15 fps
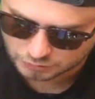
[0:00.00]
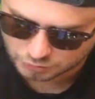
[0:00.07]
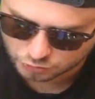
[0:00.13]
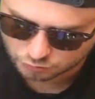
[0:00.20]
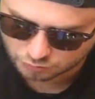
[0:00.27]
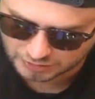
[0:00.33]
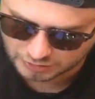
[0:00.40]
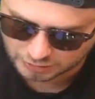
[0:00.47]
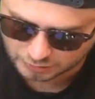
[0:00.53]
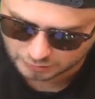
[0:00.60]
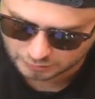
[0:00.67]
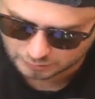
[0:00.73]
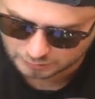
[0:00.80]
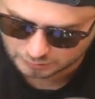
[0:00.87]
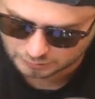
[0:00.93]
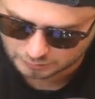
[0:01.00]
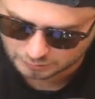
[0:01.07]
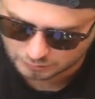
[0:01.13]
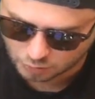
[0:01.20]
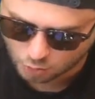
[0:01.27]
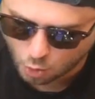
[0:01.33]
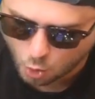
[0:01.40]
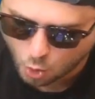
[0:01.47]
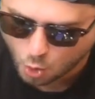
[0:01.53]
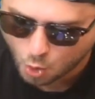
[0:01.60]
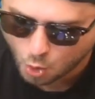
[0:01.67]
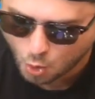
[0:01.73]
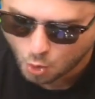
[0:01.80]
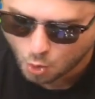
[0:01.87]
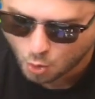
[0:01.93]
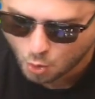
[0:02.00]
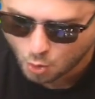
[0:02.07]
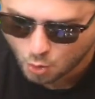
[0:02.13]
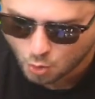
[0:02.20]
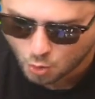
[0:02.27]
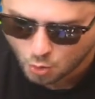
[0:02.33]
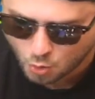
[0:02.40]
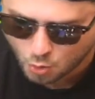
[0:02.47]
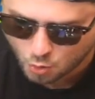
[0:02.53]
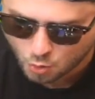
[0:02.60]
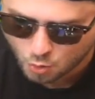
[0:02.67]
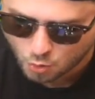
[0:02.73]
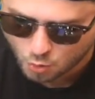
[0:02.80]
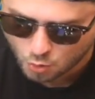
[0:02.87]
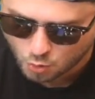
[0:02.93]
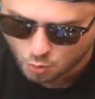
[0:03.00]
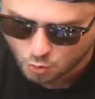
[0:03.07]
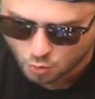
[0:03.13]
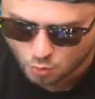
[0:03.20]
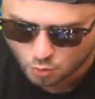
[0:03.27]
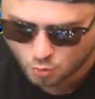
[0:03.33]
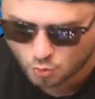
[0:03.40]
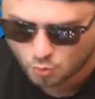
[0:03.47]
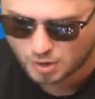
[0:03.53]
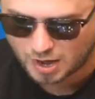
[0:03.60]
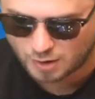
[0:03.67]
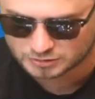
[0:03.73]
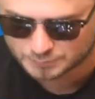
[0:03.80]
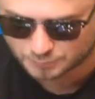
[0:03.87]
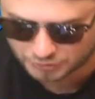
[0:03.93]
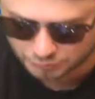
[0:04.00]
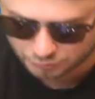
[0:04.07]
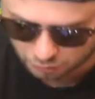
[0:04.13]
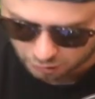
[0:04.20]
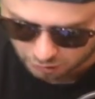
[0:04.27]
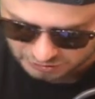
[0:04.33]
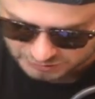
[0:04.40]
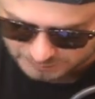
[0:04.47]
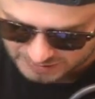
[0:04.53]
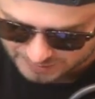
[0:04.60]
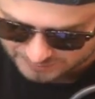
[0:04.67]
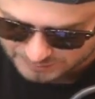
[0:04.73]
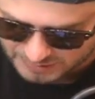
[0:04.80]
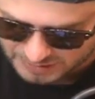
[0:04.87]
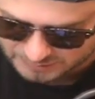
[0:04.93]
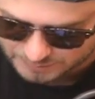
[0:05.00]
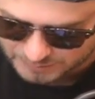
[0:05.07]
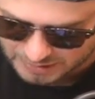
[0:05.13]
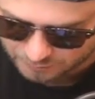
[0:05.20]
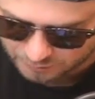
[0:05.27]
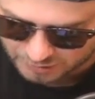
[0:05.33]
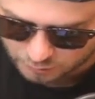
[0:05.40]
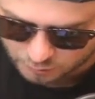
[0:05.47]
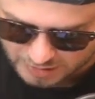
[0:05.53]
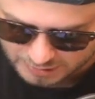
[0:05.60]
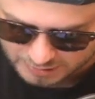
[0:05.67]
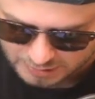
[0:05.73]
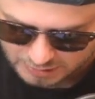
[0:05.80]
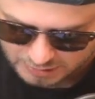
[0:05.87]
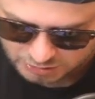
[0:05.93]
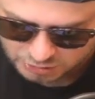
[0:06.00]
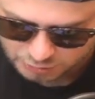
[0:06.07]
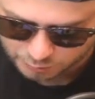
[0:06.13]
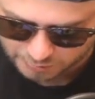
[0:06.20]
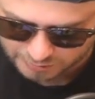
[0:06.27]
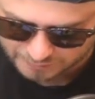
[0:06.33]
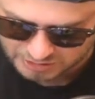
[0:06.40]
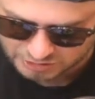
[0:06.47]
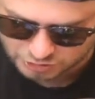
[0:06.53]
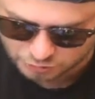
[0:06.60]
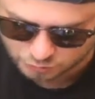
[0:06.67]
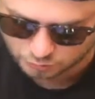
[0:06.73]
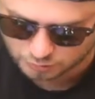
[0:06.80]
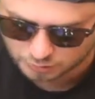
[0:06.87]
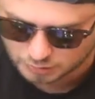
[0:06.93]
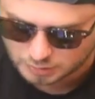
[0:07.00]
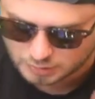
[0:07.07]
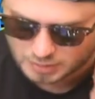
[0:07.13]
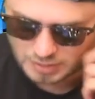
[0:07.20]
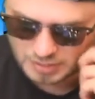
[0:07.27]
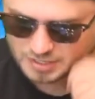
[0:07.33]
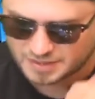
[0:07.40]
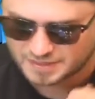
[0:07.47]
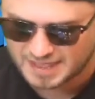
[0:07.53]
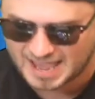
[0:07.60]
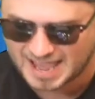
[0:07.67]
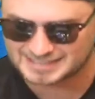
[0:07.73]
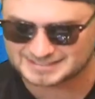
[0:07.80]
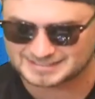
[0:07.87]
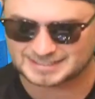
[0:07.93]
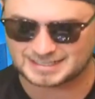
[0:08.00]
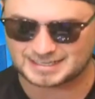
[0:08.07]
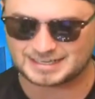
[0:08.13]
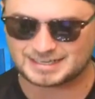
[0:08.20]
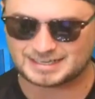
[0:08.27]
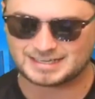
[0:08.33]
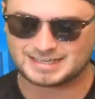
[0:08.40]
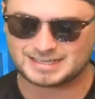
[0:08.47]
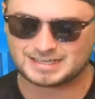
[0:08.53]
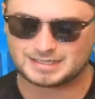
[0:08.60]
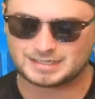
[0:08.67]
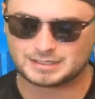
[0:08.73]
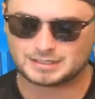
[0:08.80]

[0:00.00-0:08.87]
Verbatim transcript: trigger. Ooh! That was pretty cool. All right, spam, spam, spam right away because we want to make sure that uh,